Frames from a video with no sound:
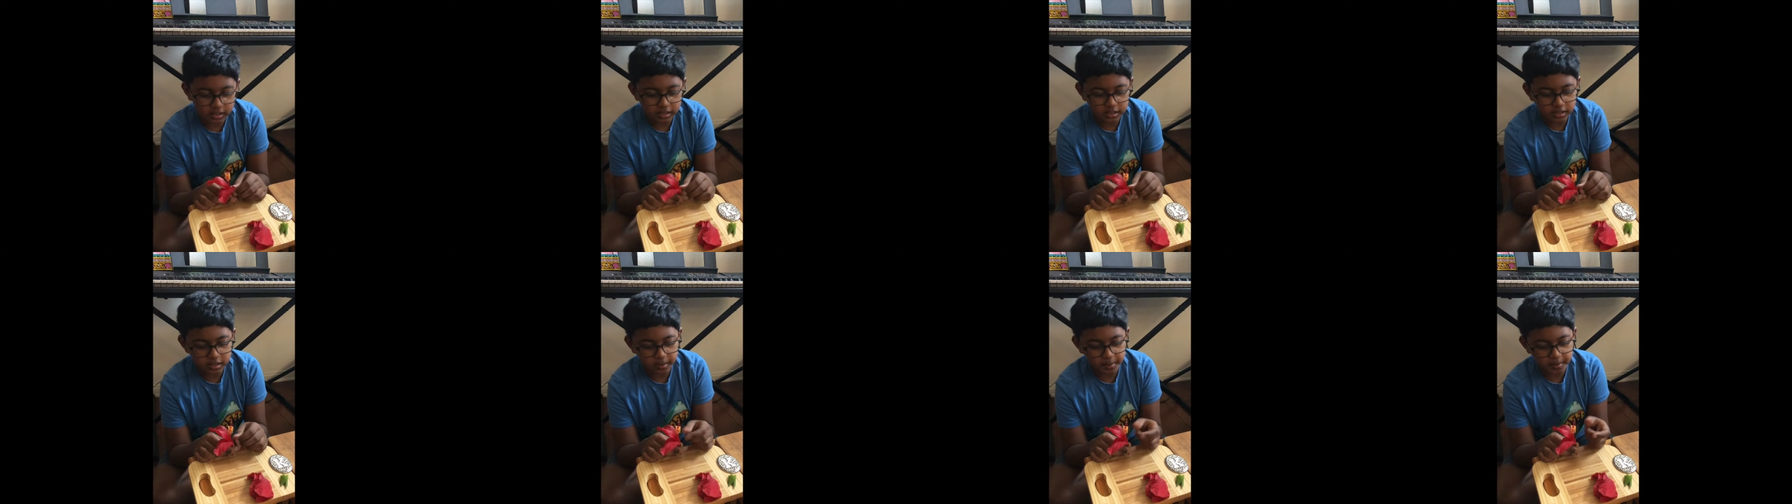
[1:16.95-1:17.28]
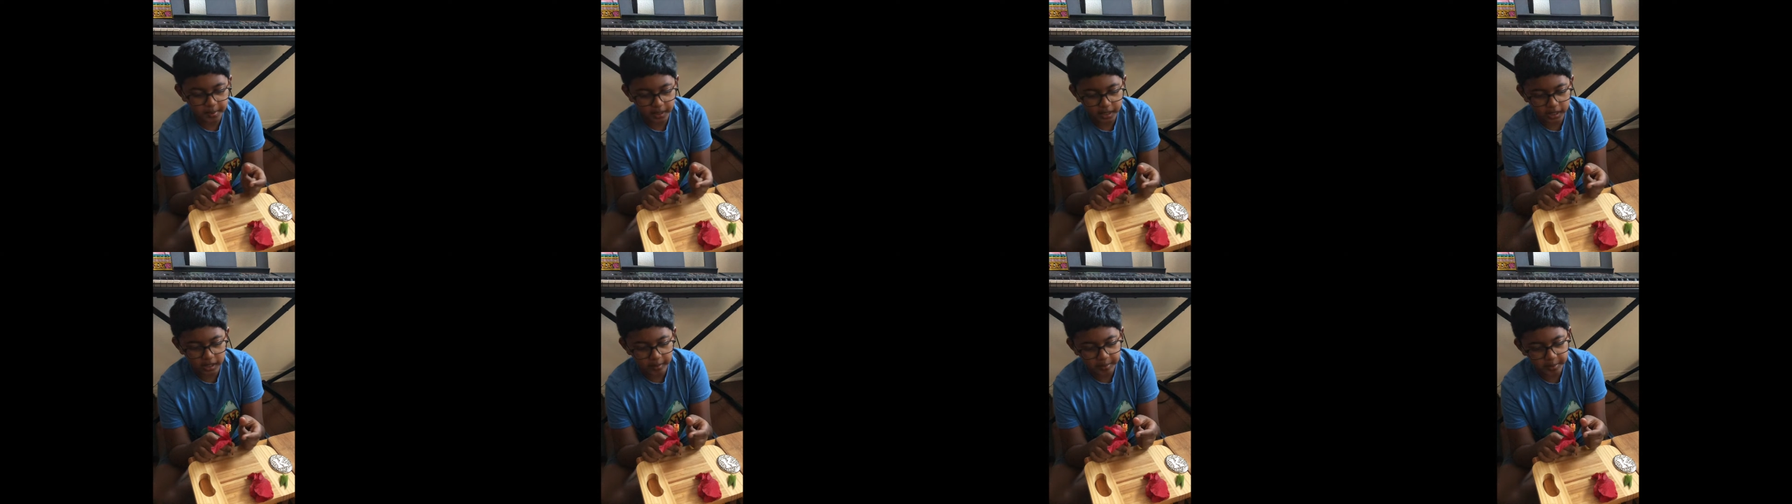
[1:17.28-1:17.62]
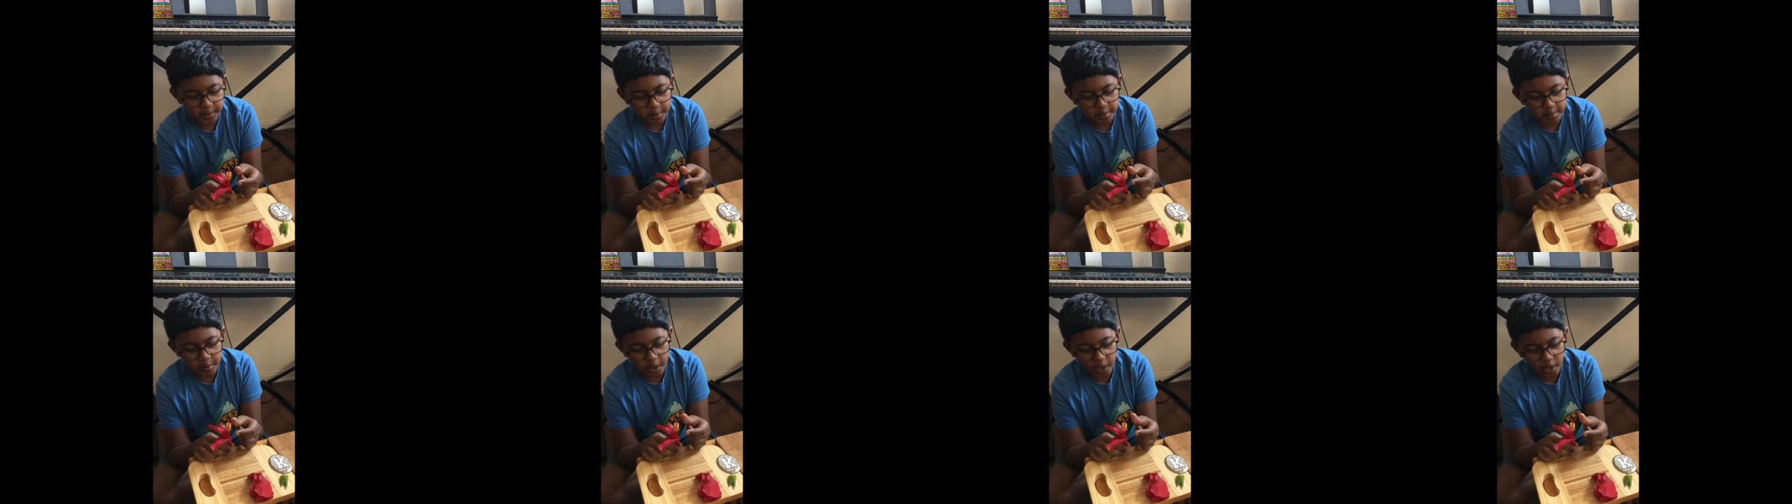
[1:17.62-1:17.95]
to pick up
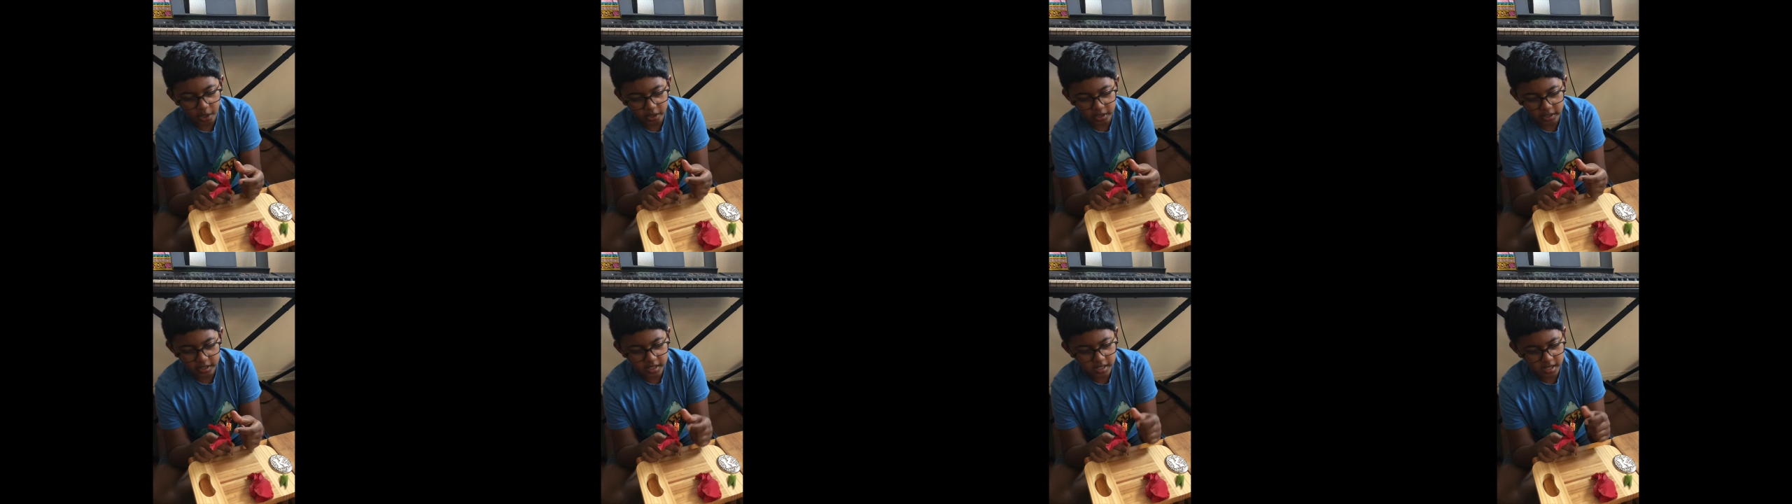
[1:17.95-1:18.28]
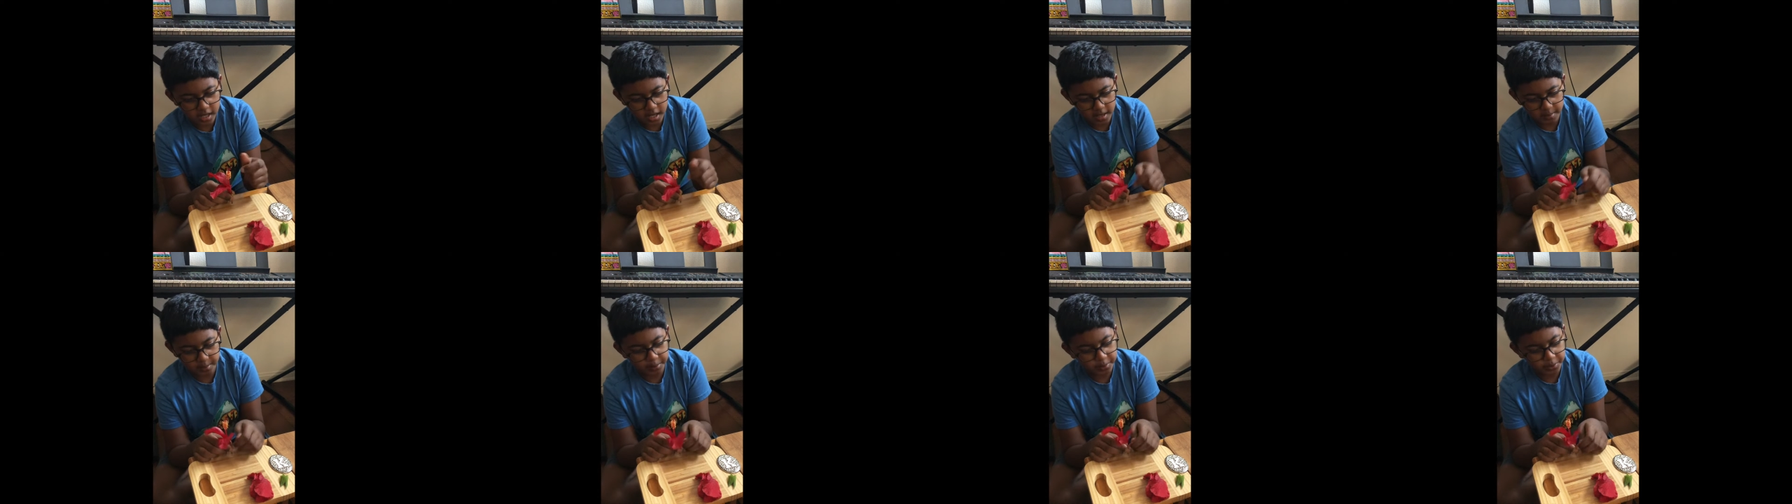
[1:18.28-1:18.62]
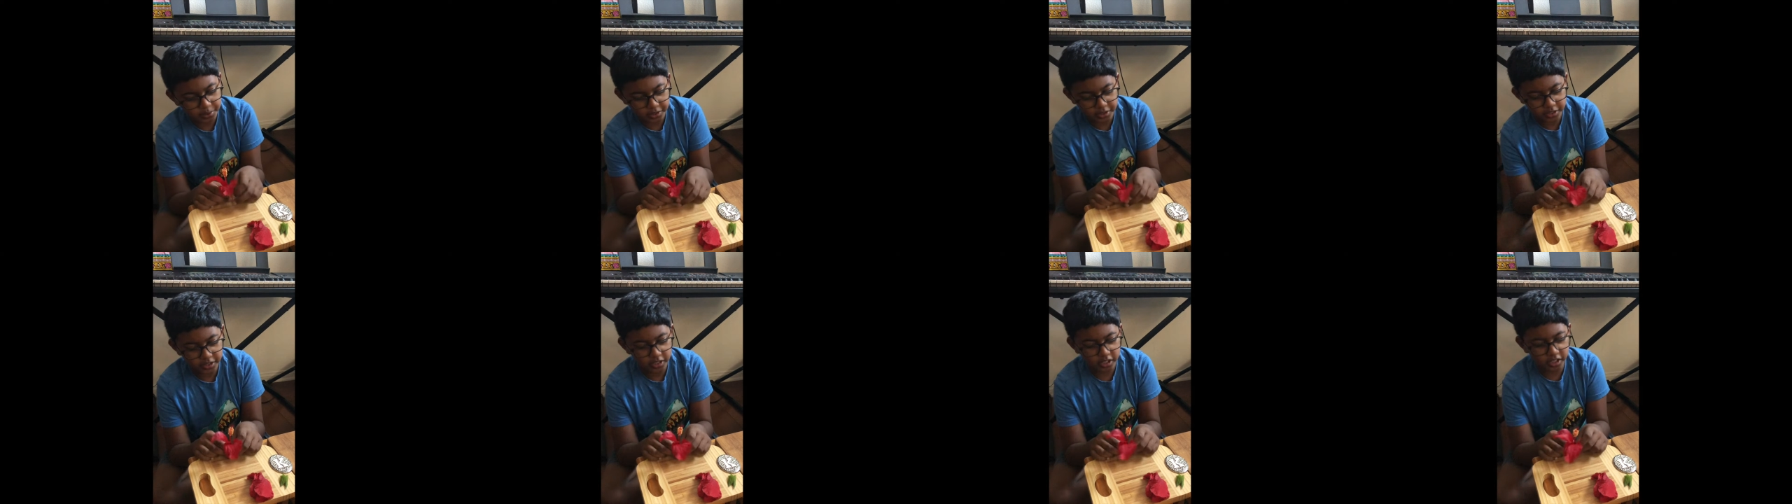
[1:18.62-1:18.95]
the pollen and
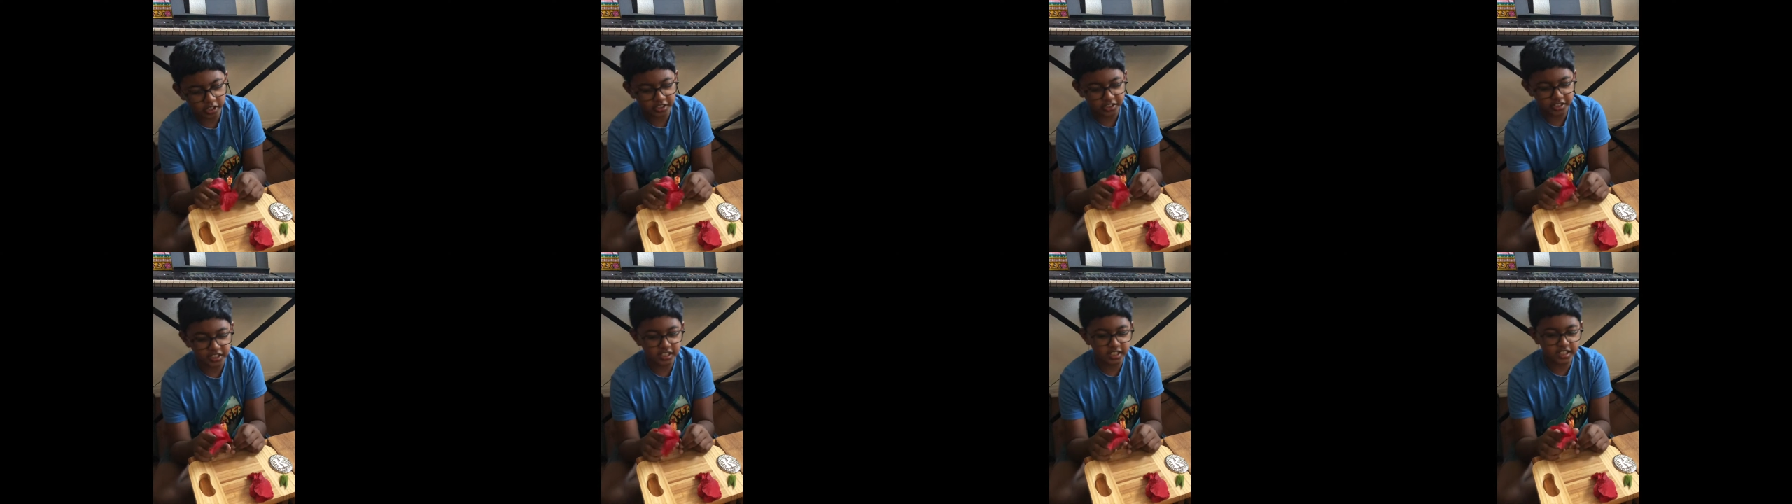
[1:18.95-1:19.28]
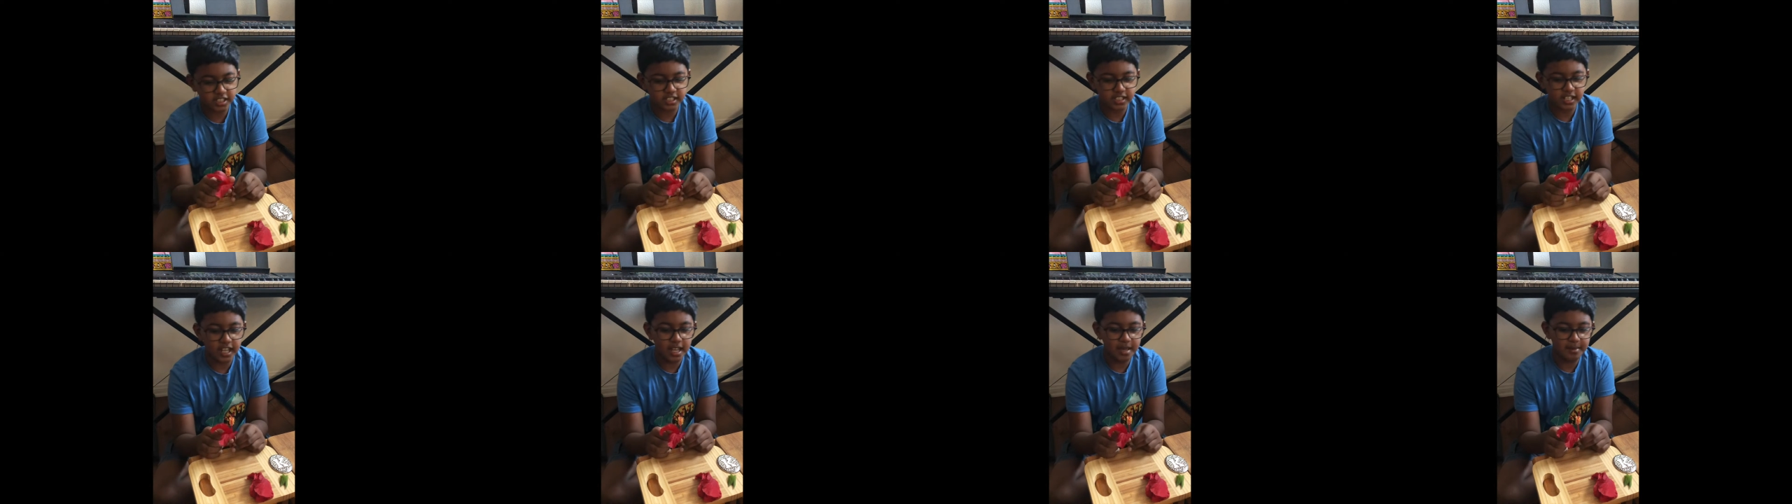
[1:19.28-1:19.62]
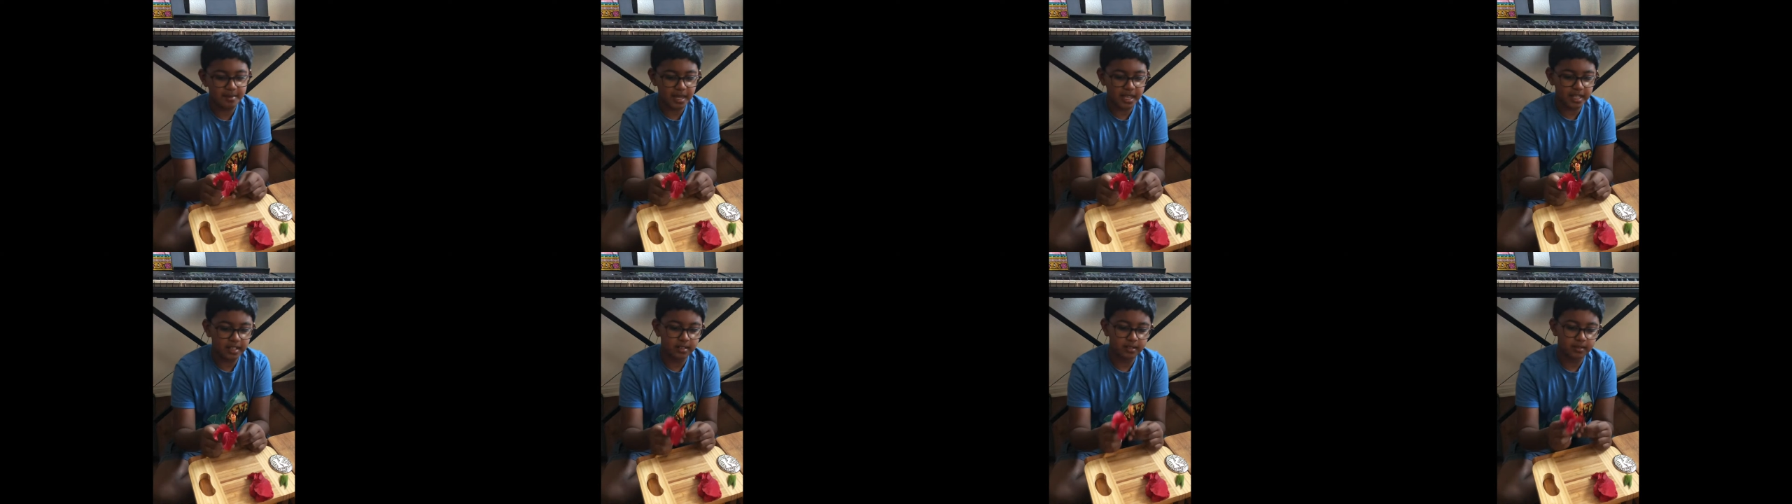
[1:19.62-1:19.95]
put it on the
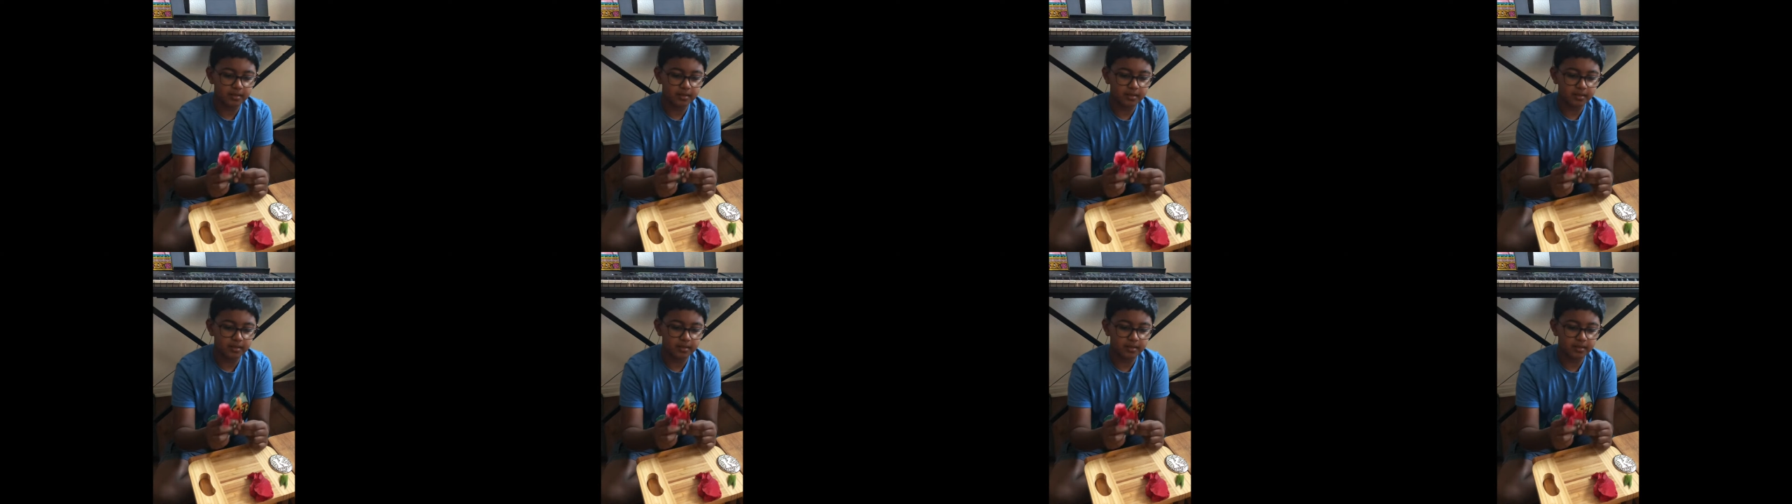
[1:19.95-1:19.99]
stamen.